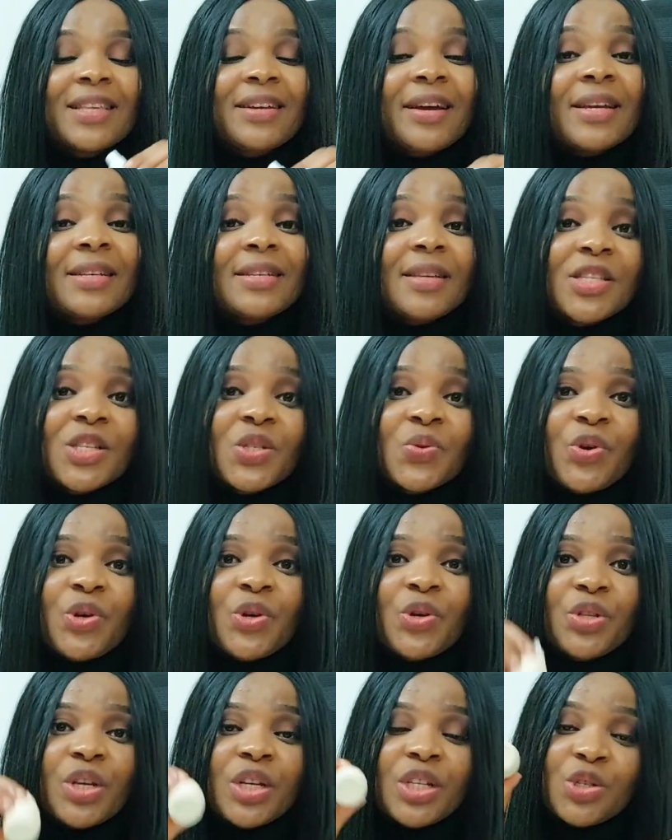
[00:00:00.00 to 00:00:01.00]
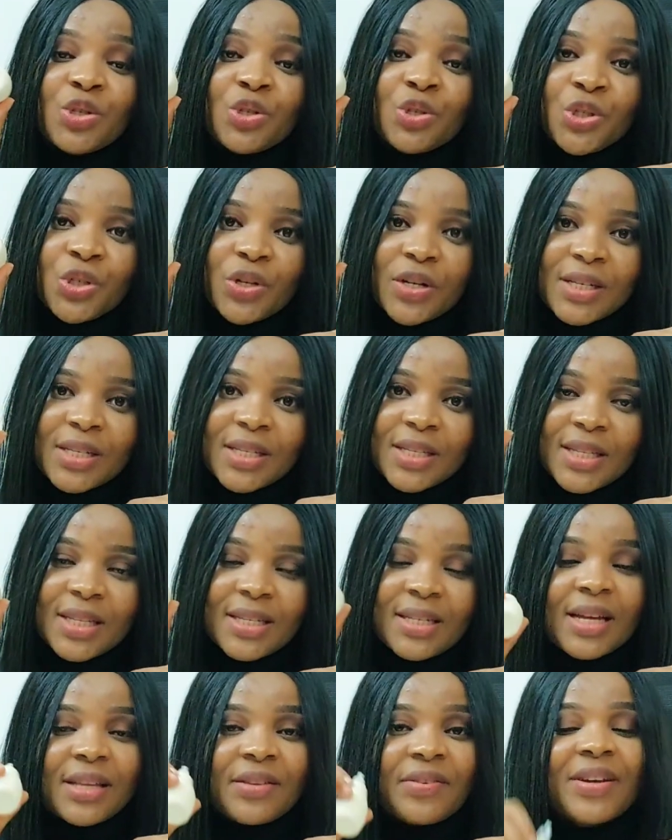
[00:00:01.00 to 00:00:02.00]
There are instances where you need just
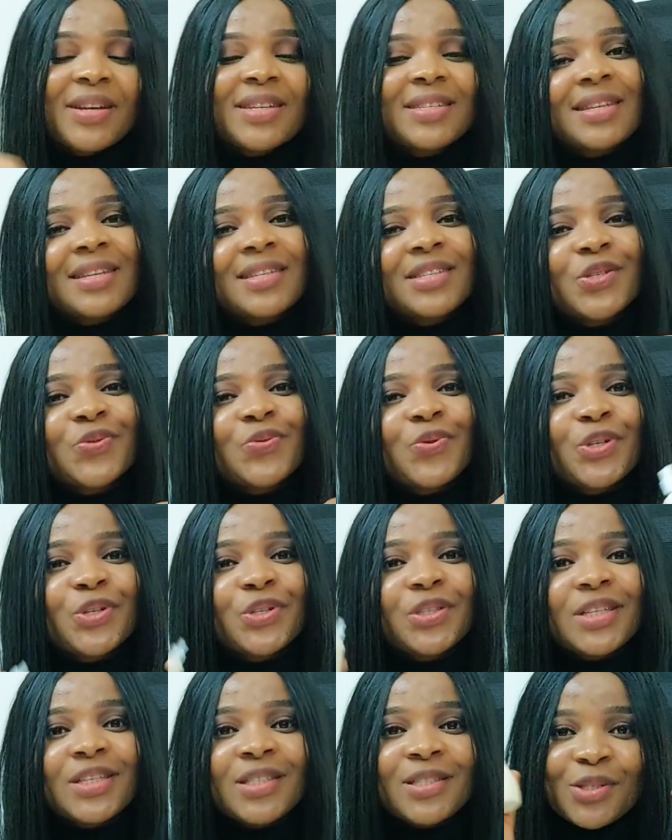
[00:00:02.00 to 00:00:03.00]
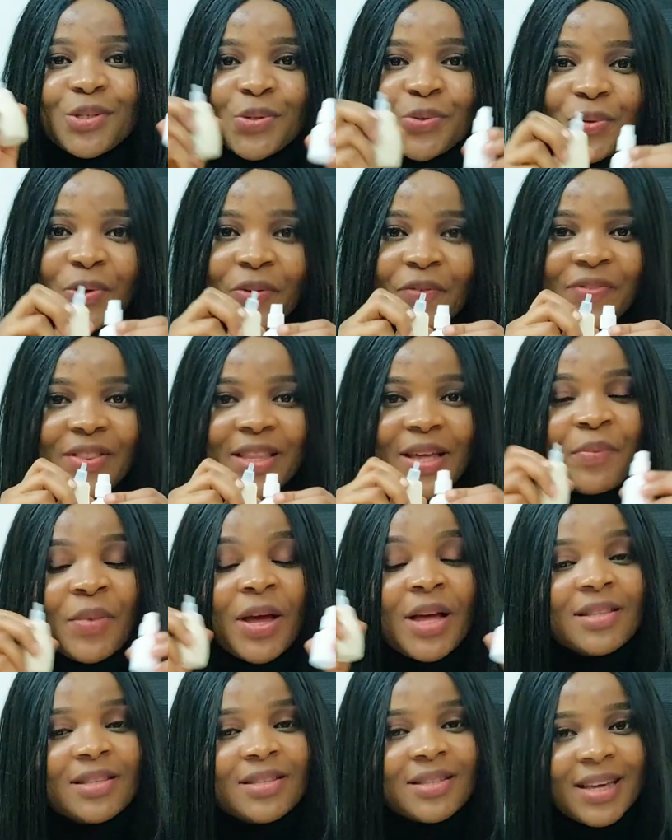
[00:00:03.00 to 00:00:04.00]
this, and there are instances where you need the two of
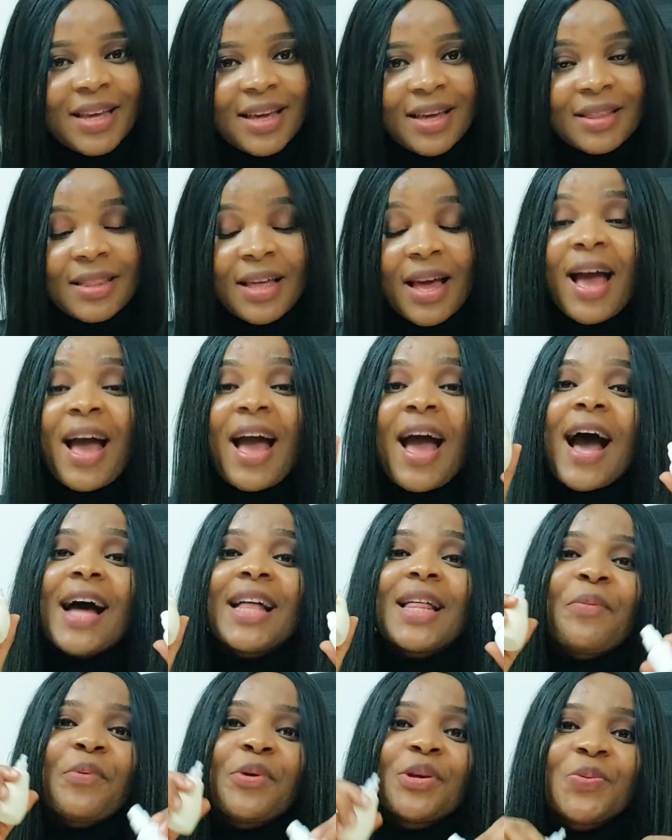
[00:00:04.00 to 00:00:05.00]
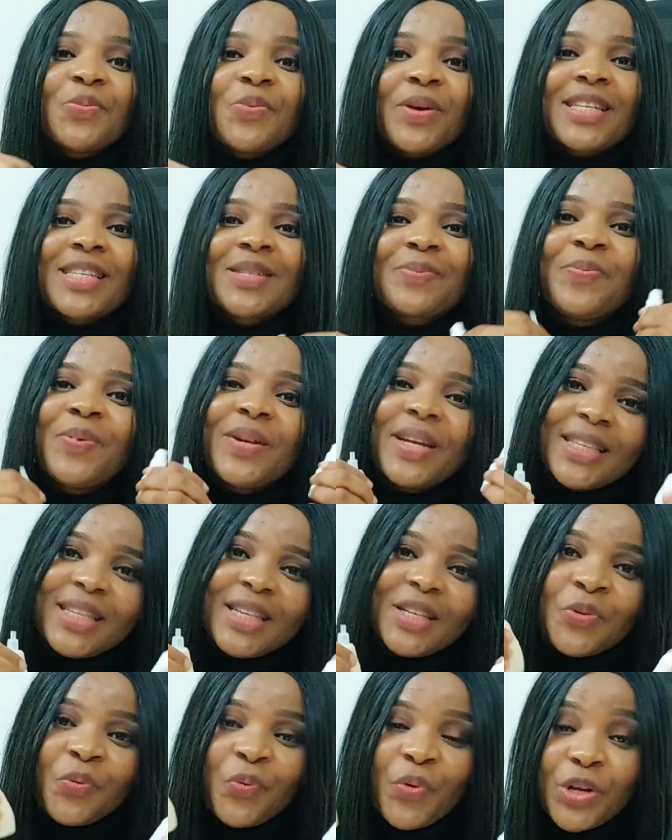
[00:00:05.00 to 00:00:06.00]
them together. And I'm going to be
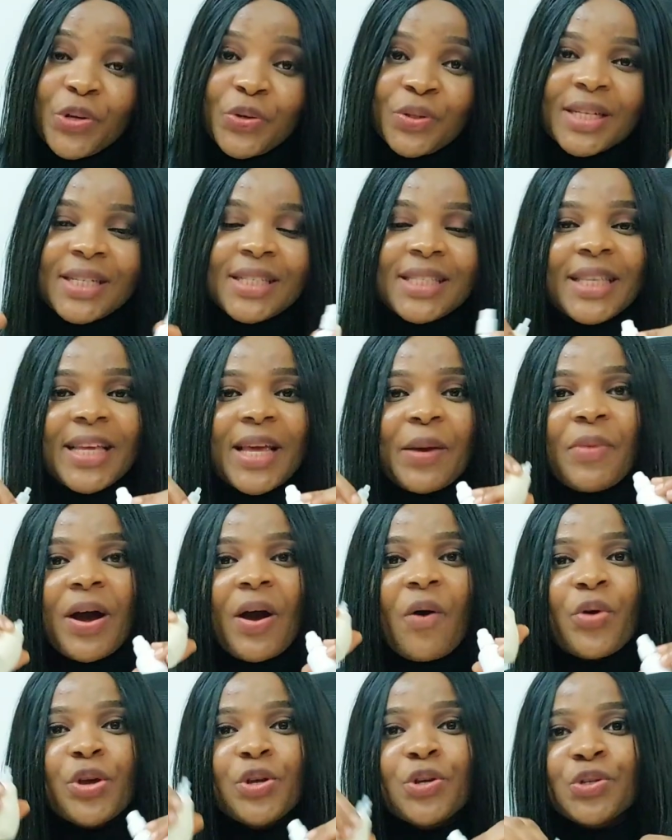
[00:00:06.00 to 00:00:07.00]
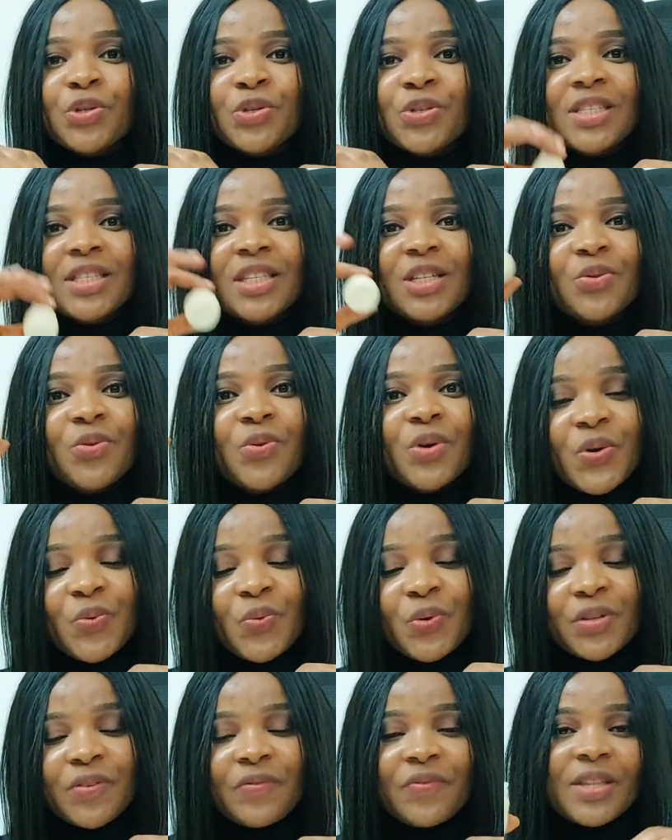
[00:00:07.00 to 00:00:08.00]
explaining when you need them and when you just need only
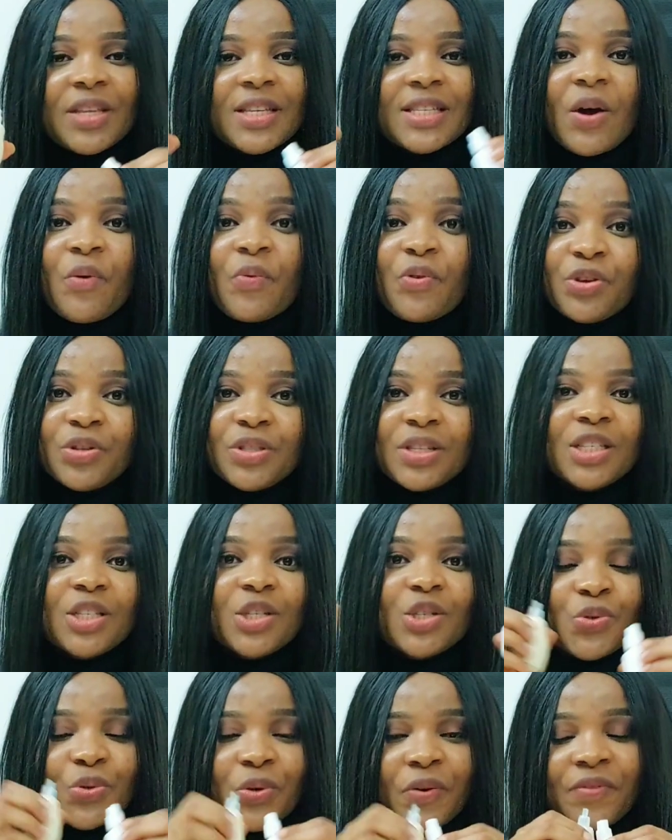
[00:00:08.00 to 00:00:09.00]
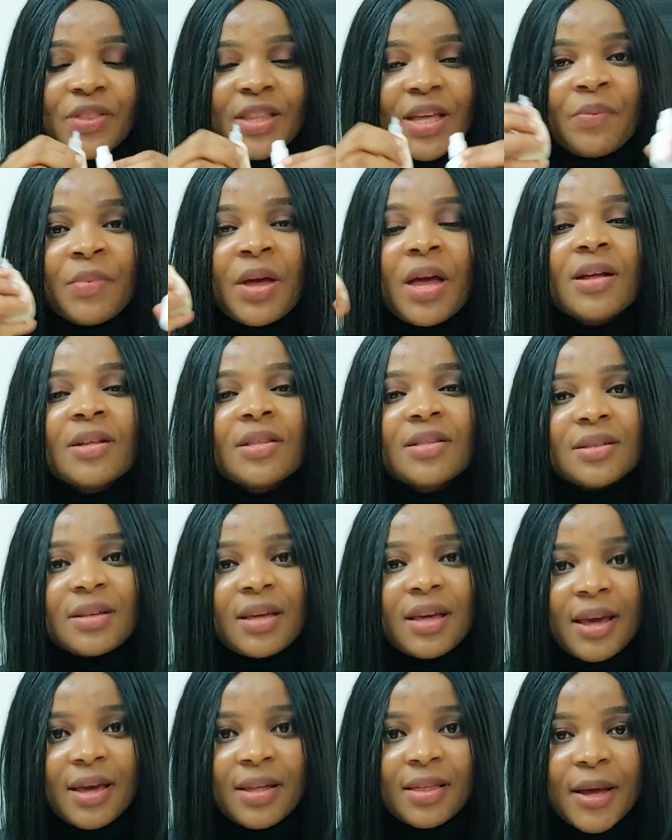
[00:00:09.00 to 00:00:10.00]
one of these, and when you need the two of them
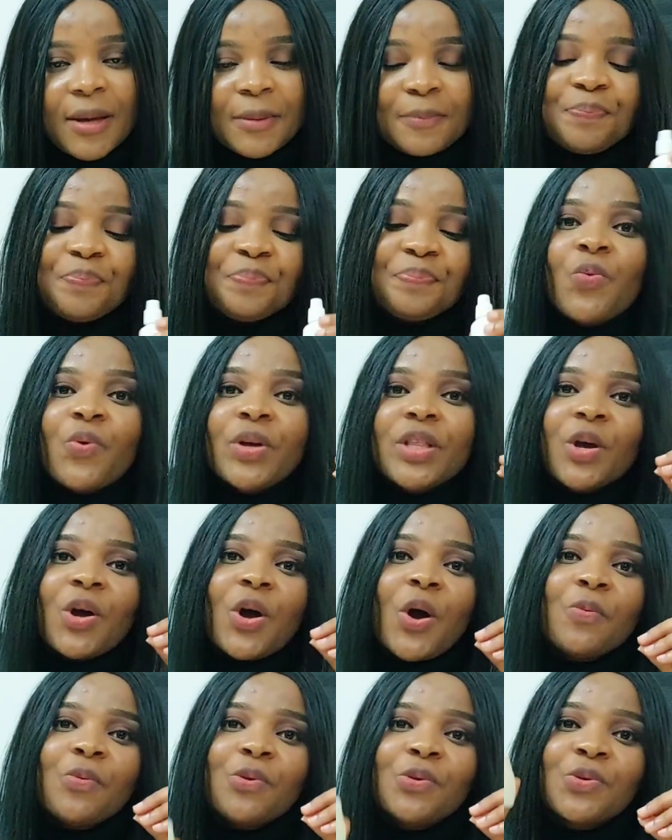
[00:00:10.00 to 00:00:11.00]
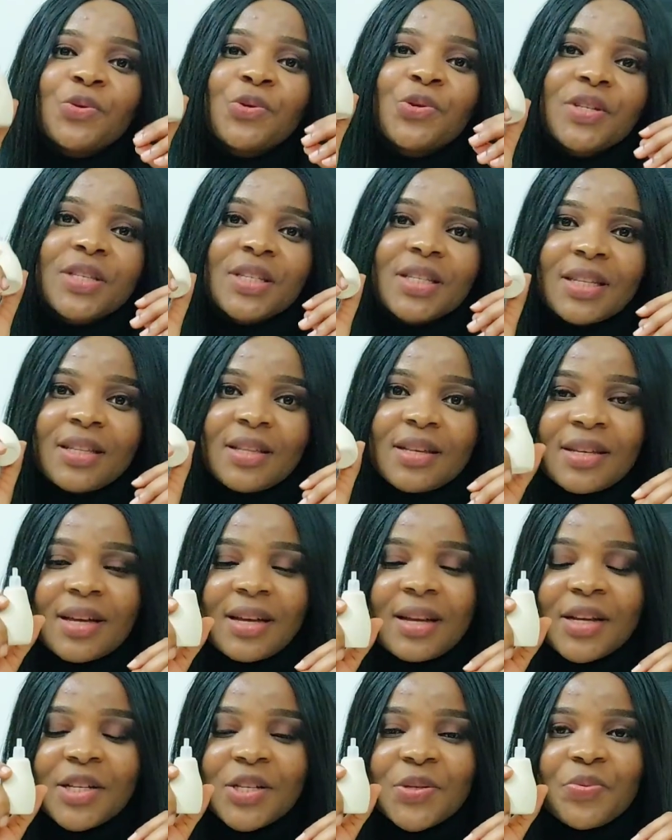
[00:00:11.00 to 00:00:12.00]
together. So when it comes to using the
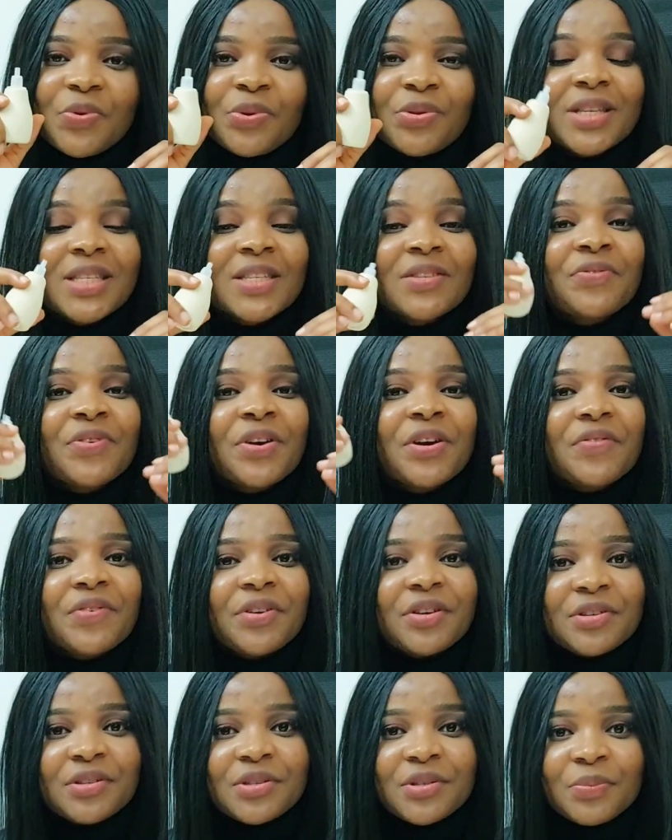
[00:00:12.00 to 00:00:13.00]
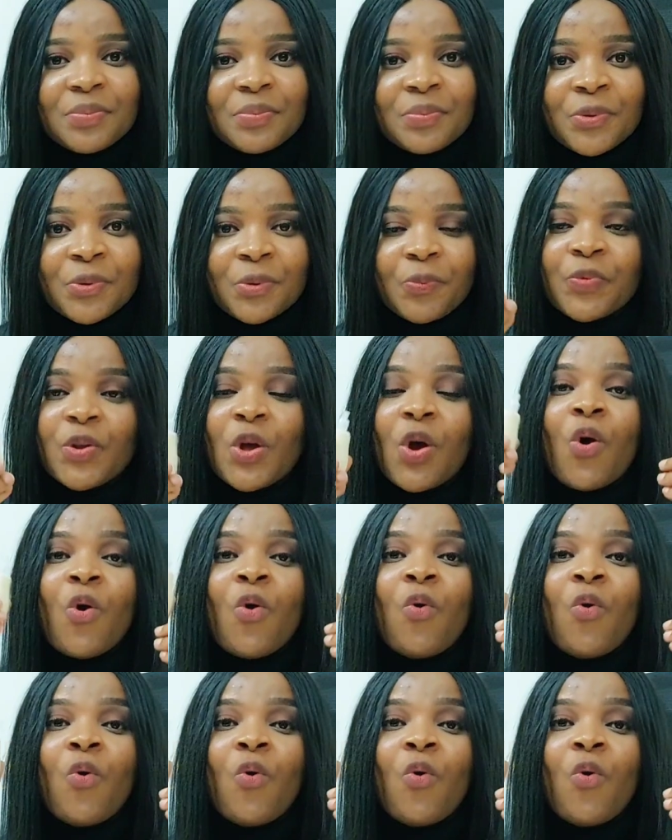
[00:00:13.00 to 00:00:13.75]
nasal aspirator, it is very, very simple.